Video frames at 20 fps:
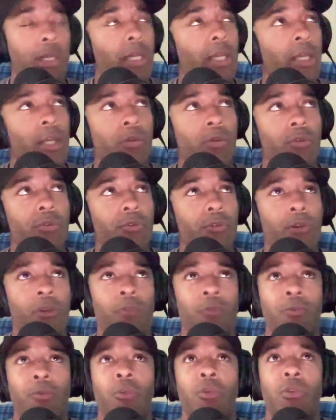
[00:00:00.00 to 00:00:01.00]
and he was very
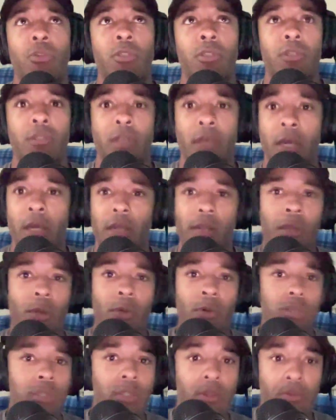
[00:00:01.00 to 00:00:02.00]
fortunate that that
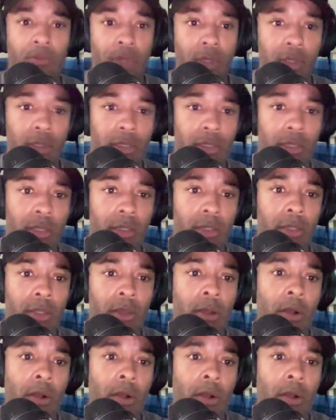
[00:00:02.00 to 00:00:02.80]
wasn't a pick six.